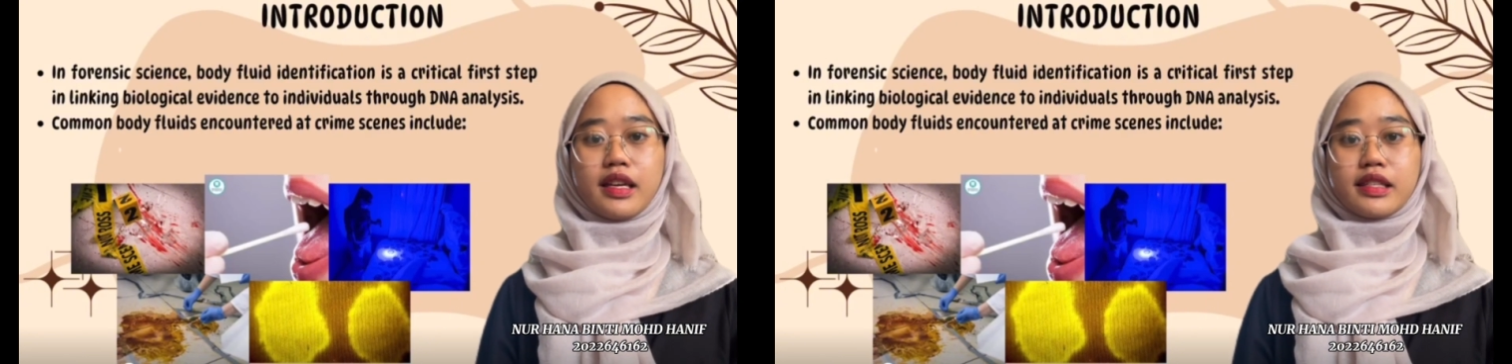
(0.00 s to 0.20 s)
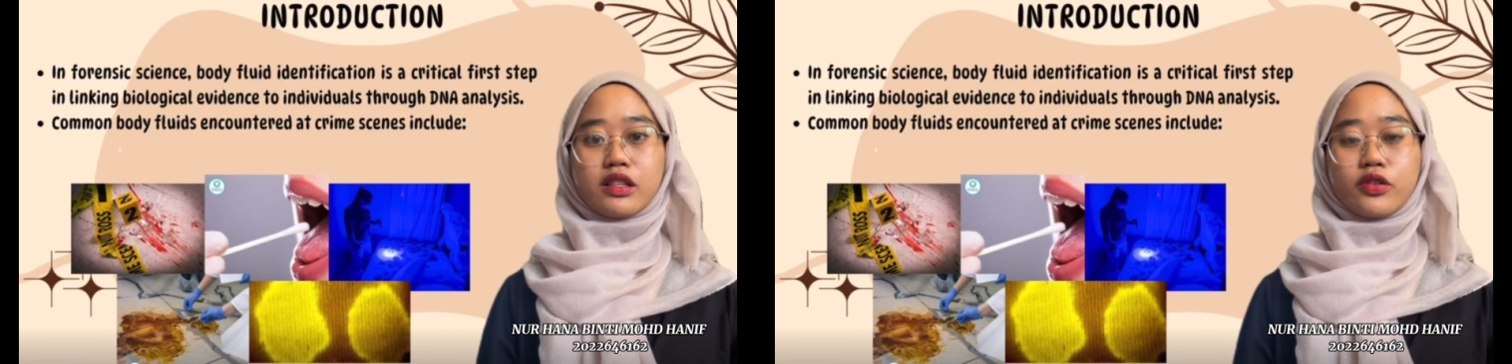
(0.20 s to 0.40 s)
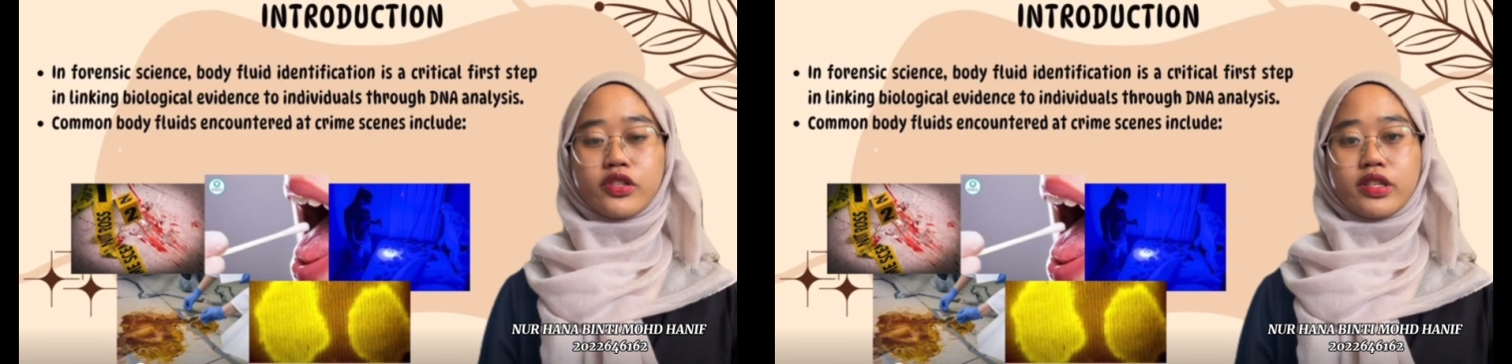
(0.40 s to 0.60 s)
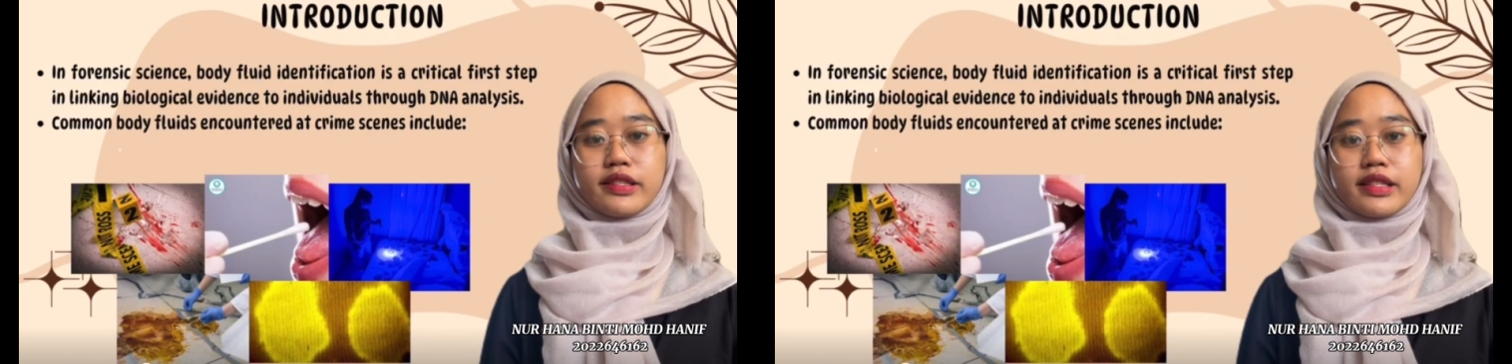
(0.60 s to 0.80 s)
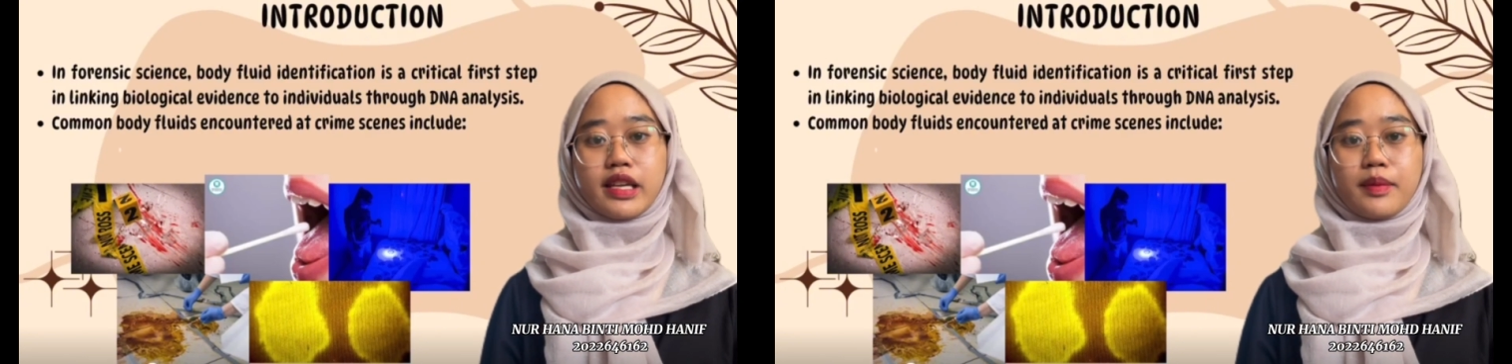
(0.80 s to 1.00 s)
is a
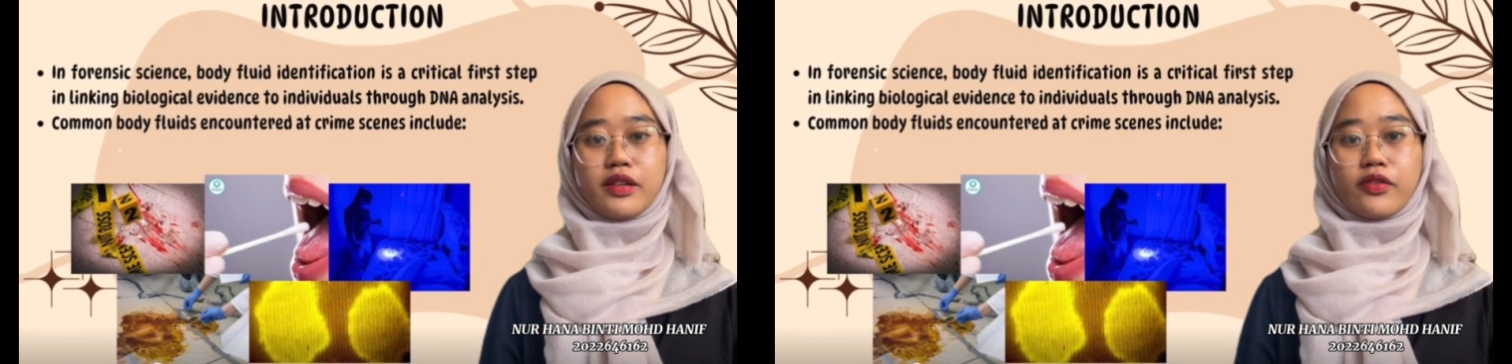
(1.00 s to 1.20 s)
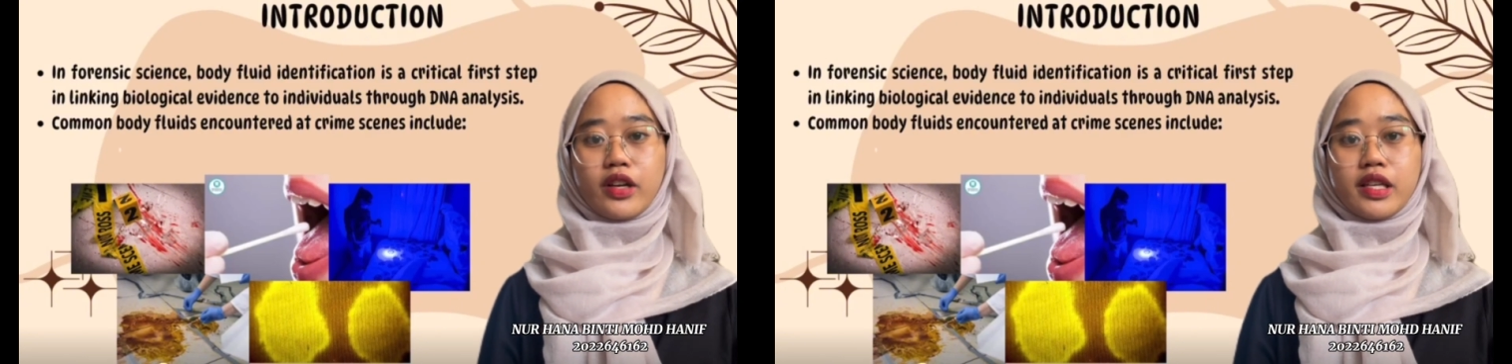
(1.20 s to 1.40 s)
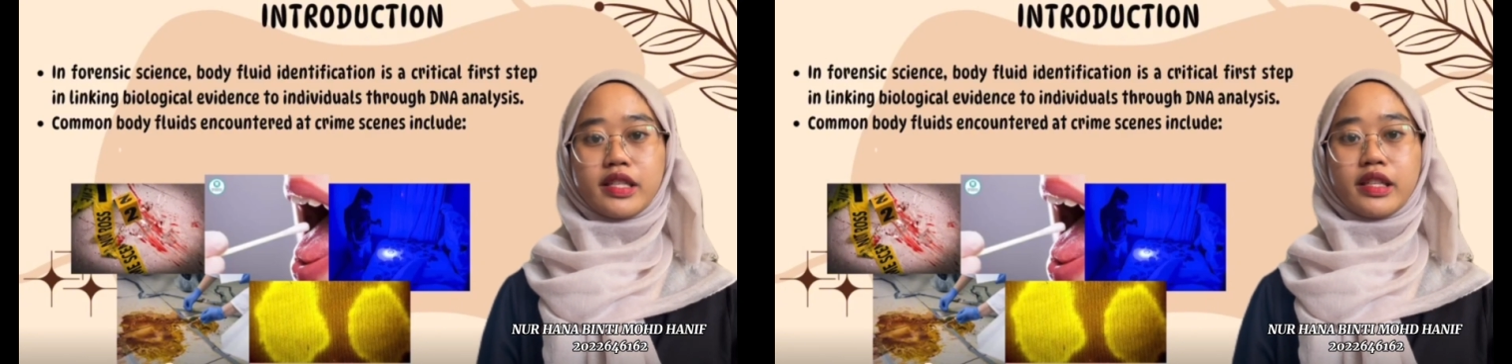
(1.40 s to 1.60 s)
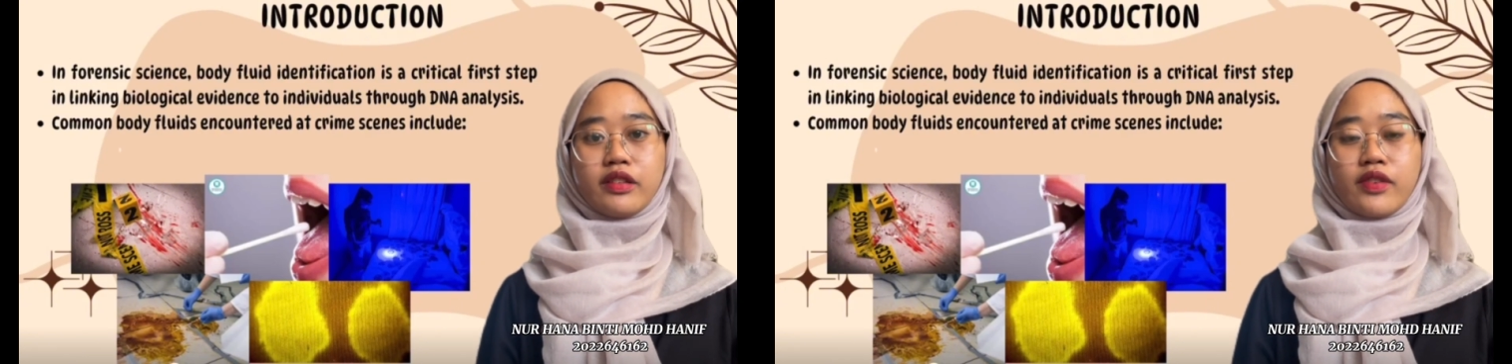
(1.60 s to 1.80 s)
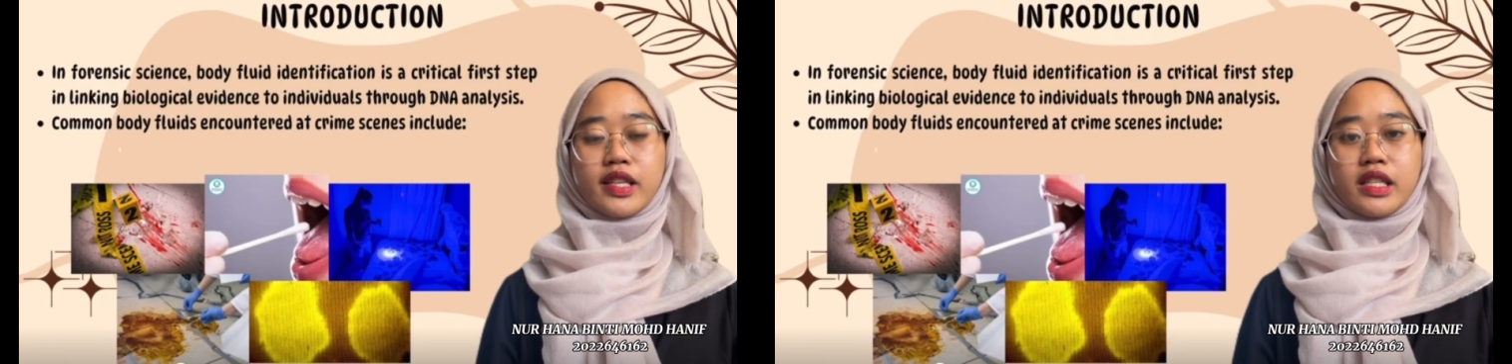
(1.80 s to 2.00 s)
crucial step in
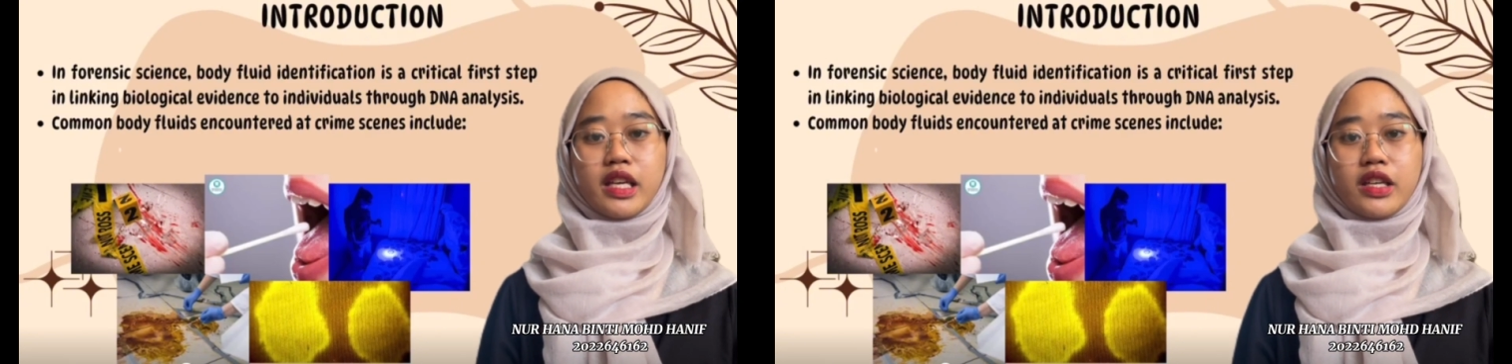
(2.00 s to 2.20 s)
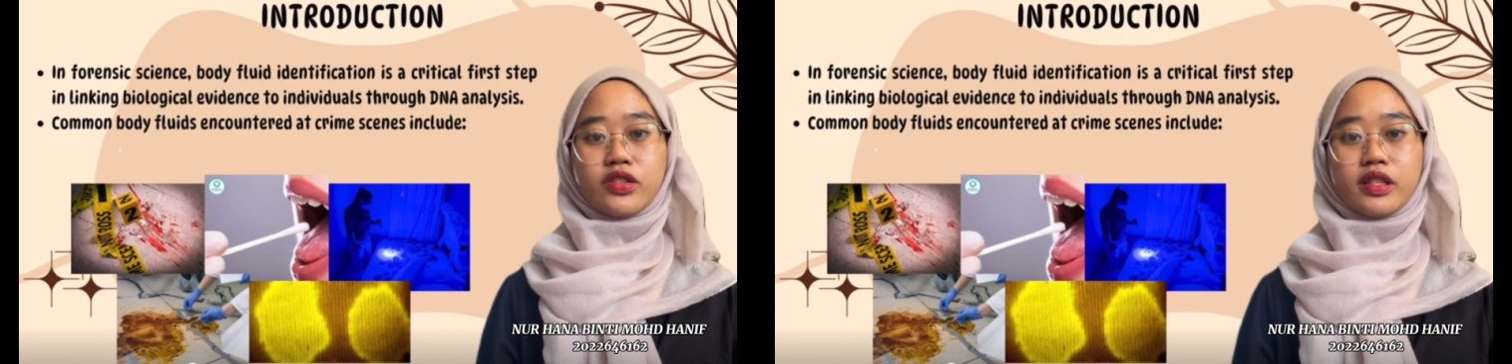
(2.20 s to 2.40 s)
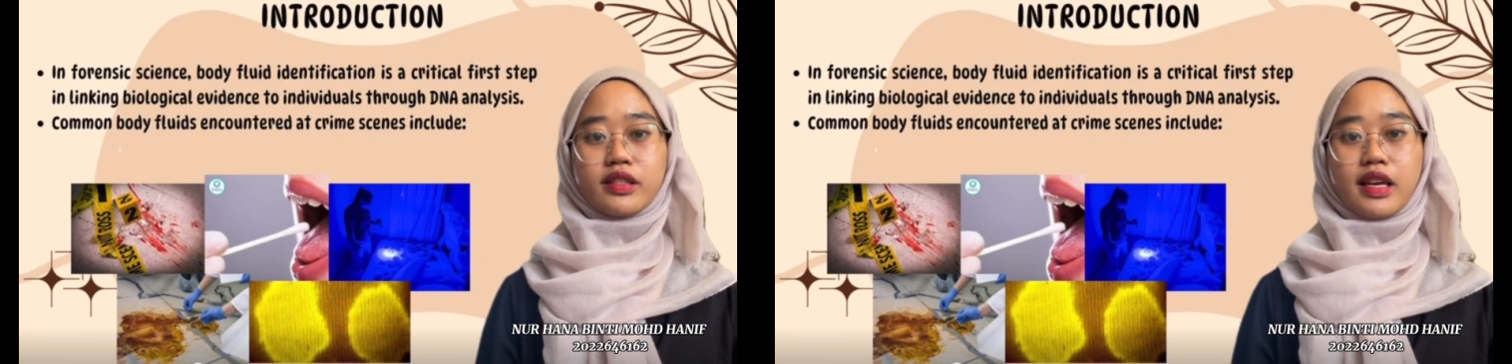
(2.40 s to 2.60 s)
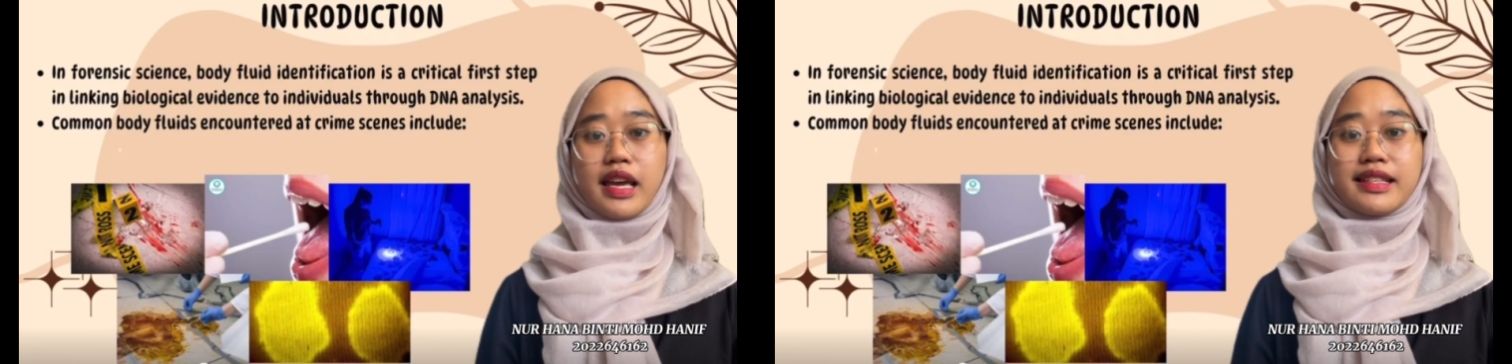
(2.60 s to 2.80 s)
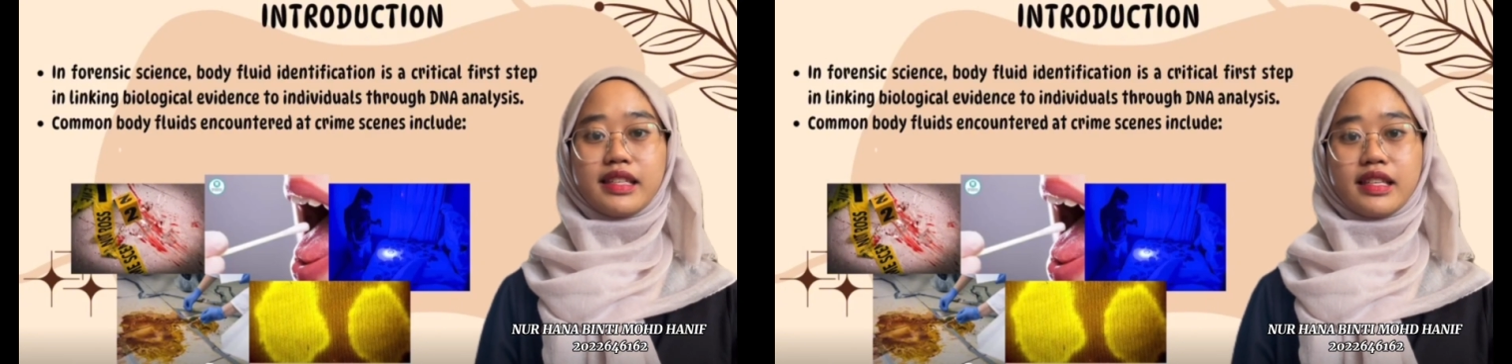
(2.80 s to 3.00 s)
forensic investigations
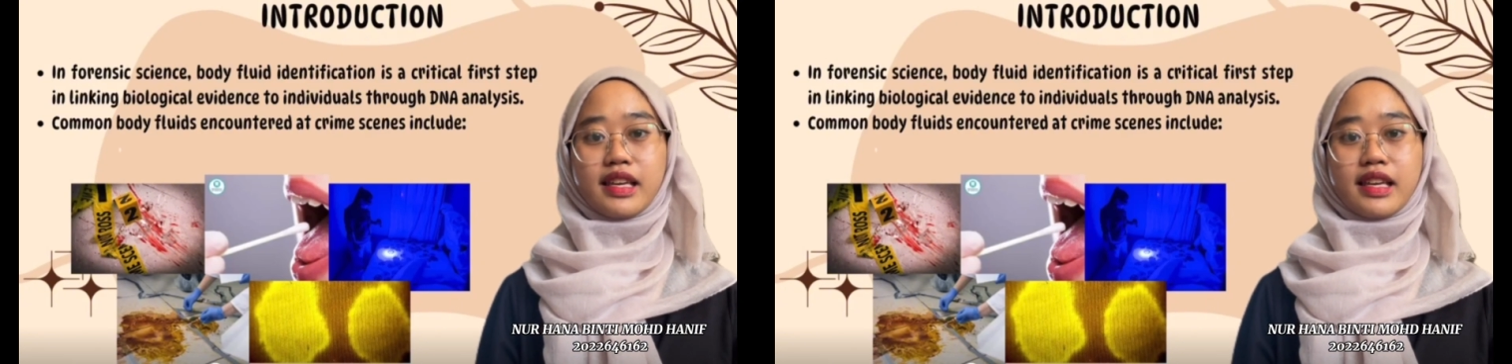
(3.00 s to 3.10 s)
as it